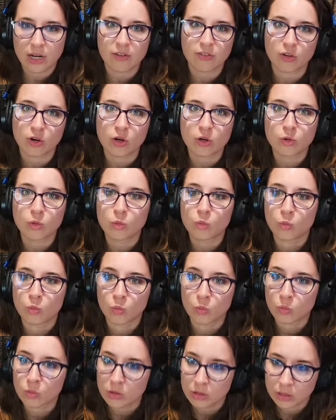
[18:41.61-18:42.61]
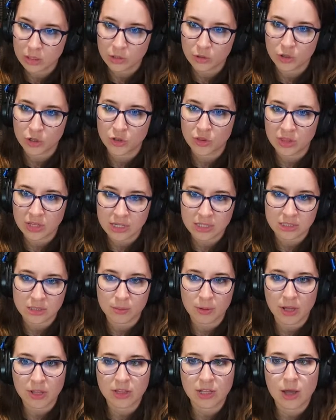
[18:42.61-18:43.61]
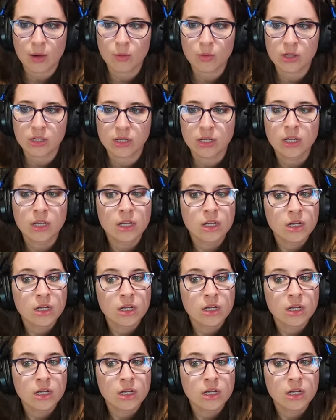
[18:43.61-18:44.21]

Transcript: I've heard really good things about that one.